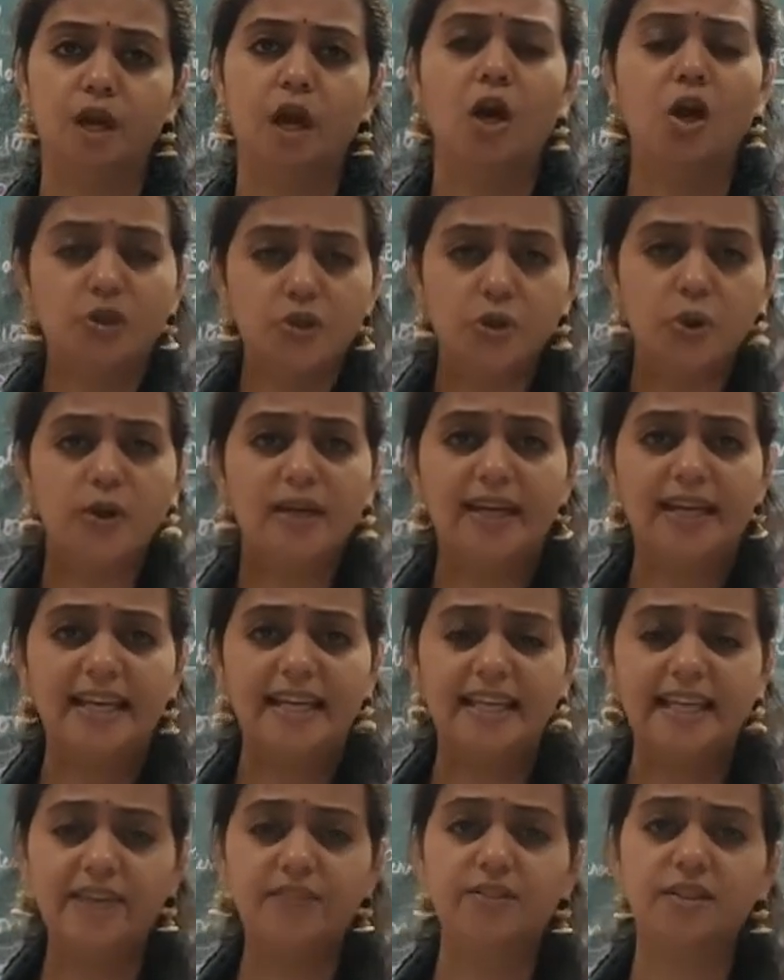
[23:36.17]
So he
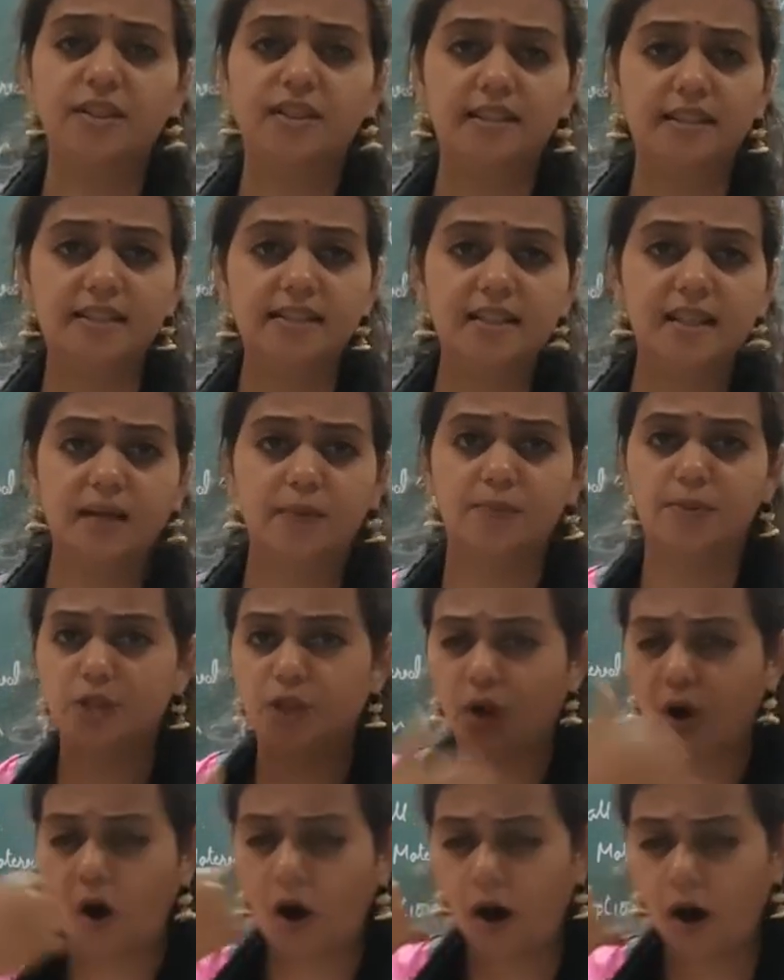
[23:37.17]
gives the
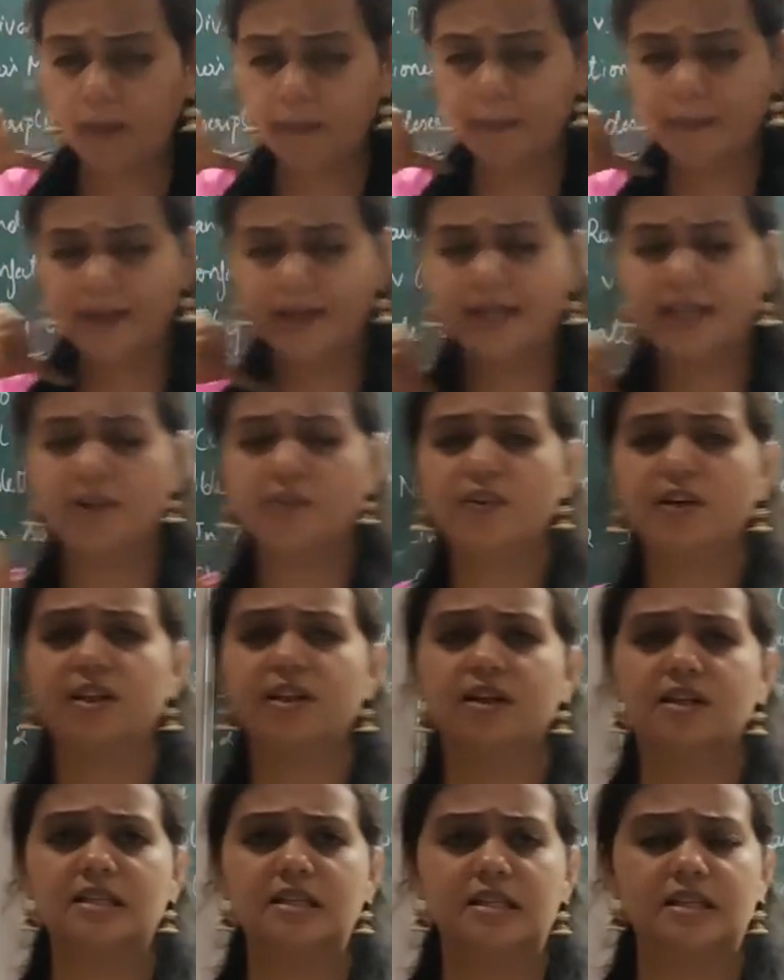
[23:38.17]
description. On believing the
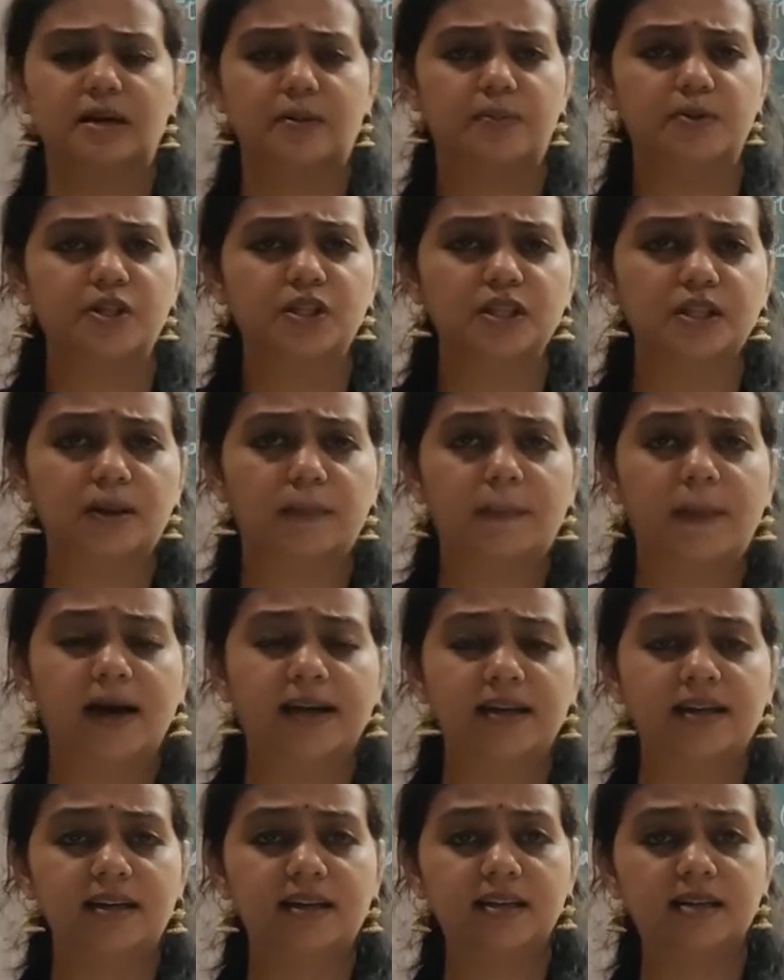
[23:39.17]
description, the
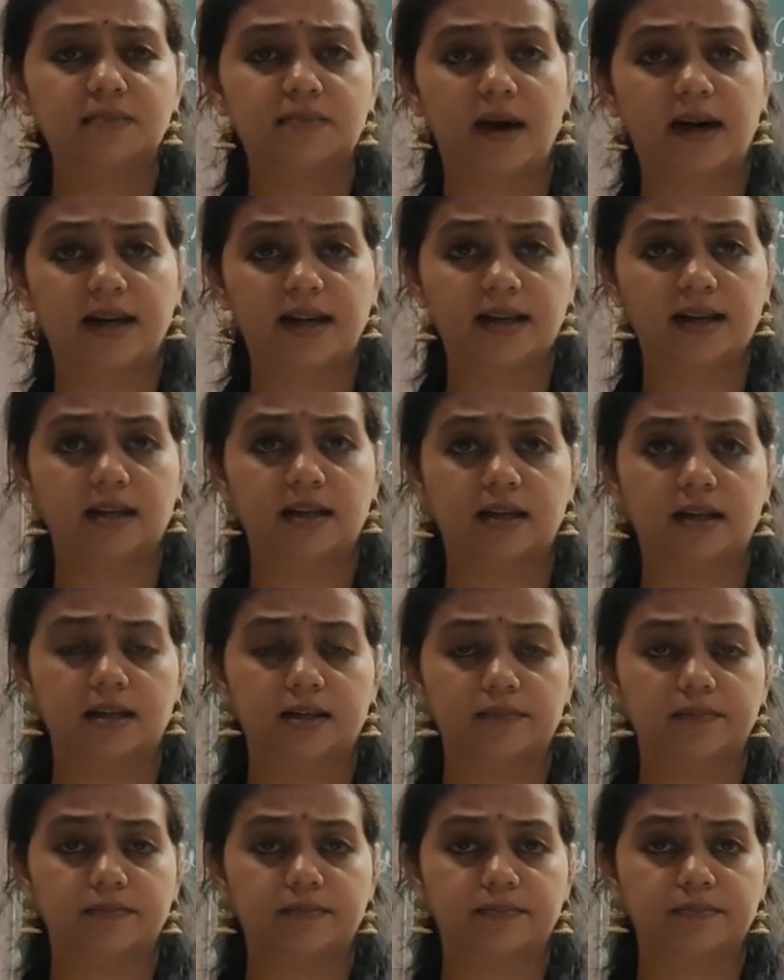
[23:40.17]
buyer is buying it.
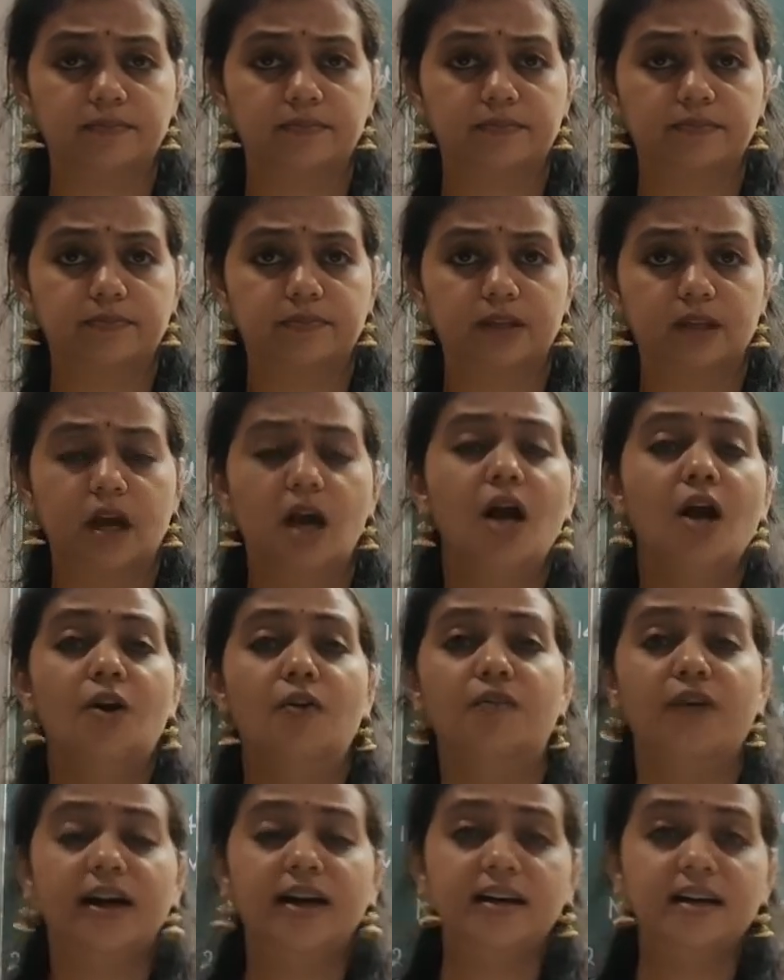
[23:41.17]

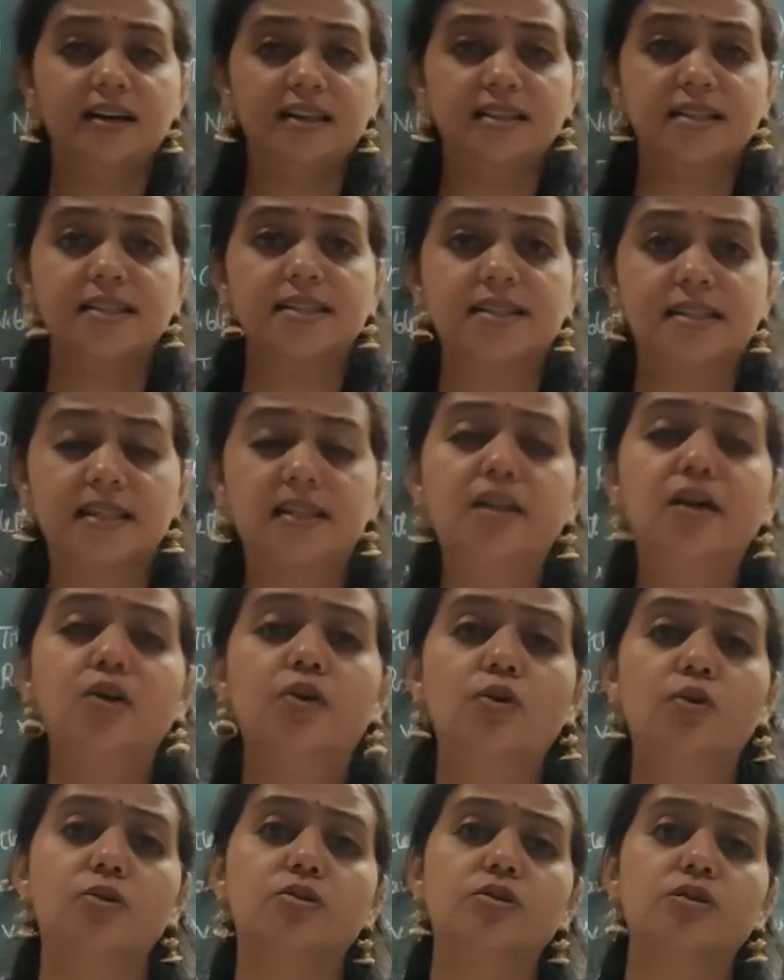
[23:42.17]
When does he see the
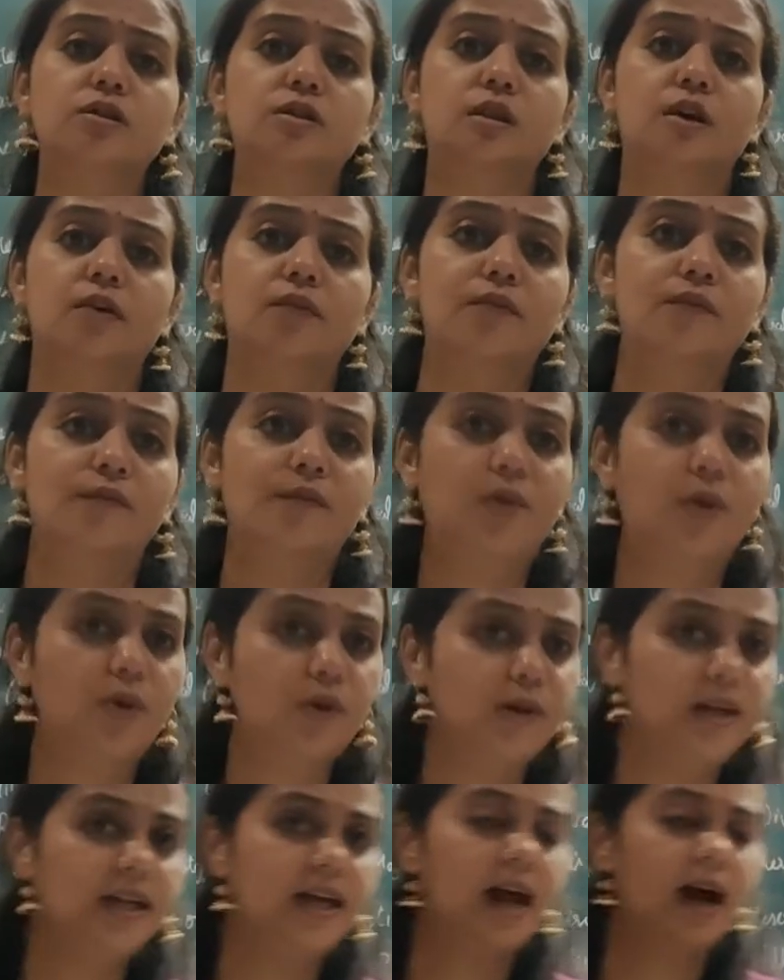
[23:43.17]
goods?
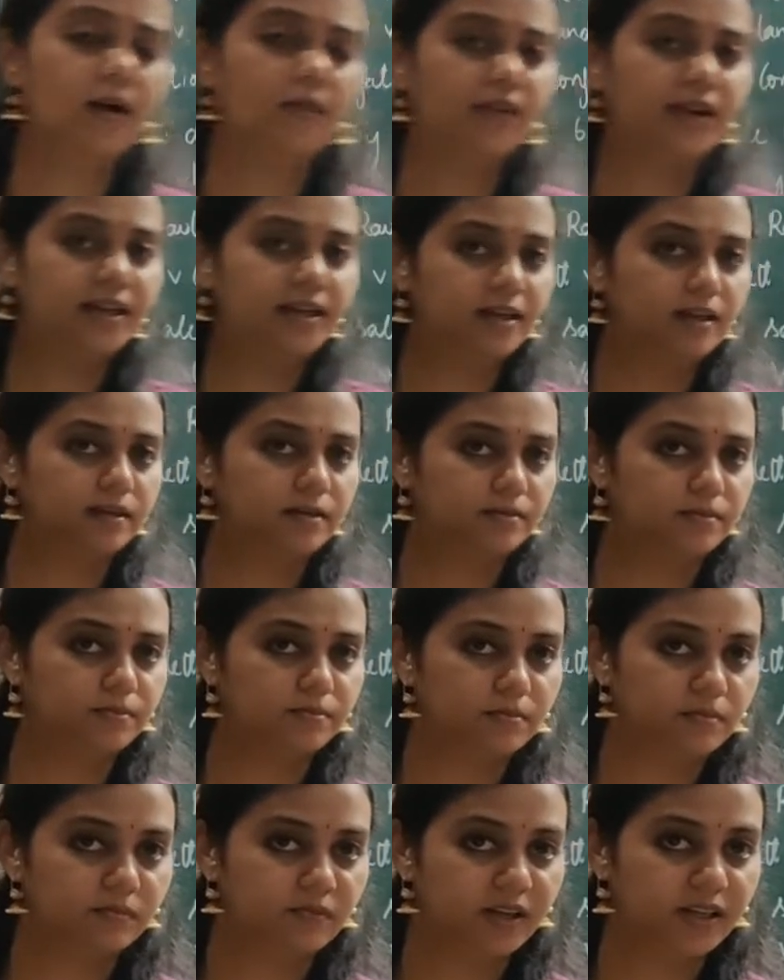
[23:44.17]
Only when
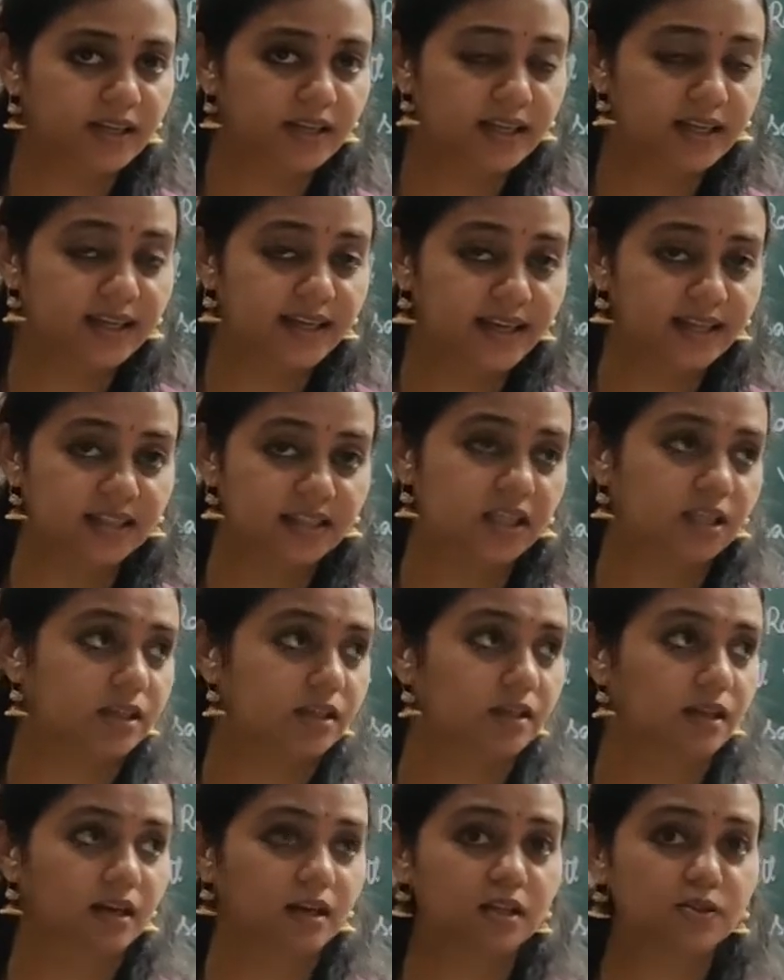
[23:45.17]
he gets
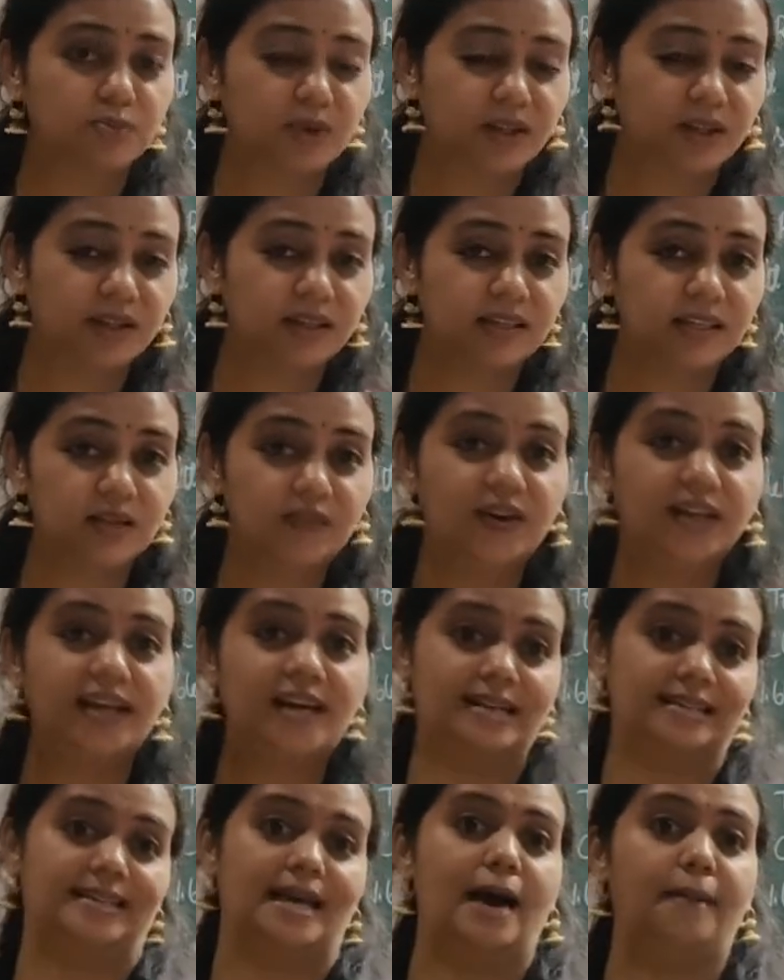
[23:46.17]
it. That is when the delivery
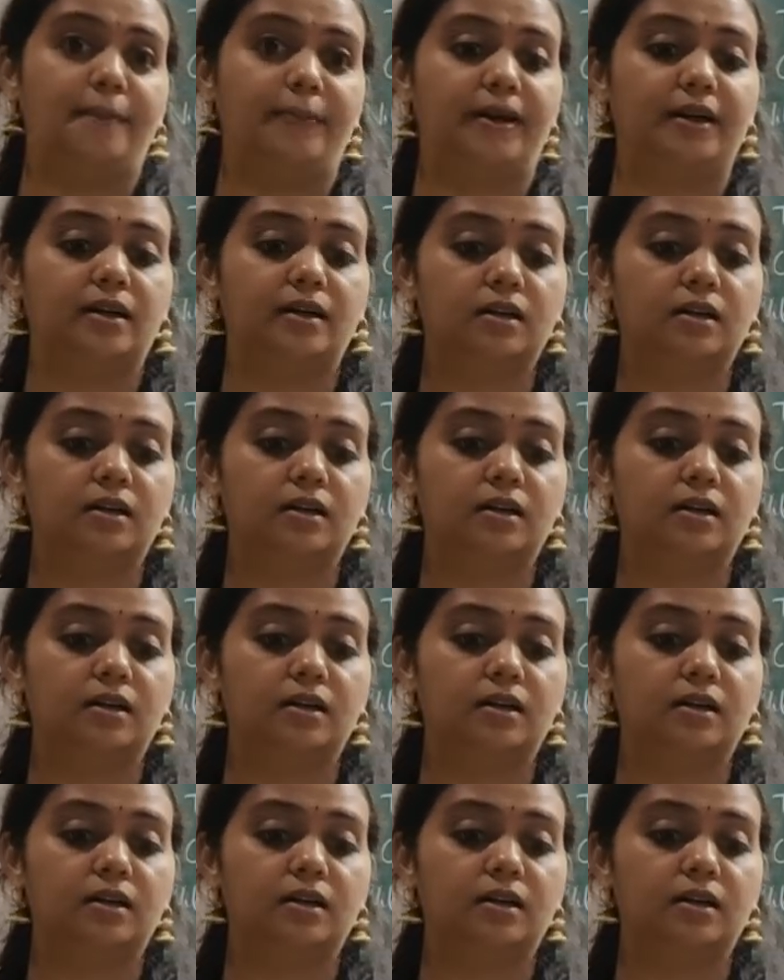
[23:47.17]
has happened.